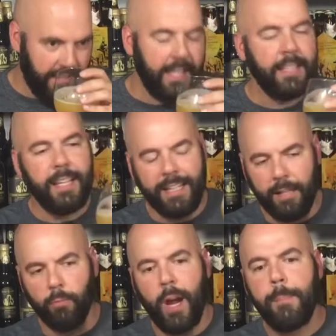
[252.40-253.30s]

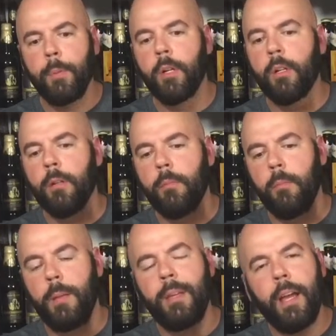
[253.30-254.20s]
Again, riper,
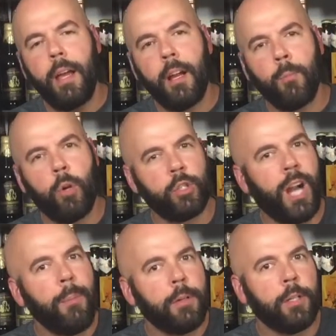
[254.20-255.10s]
maybe a hair more
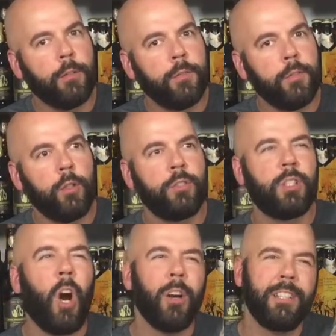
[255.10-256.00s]
tropical fruits,
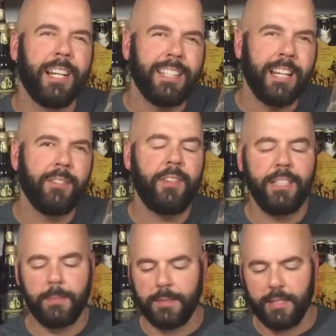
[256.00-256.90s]
hard to
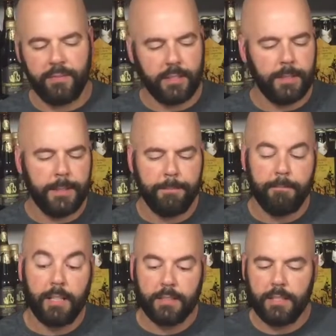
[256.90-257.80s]
identify specifically.
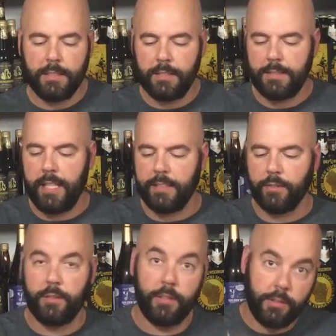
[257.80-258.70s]
Let's get to the
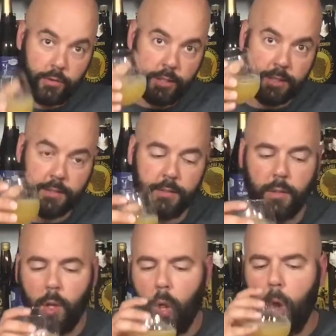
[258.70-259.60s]
taste. Cheers.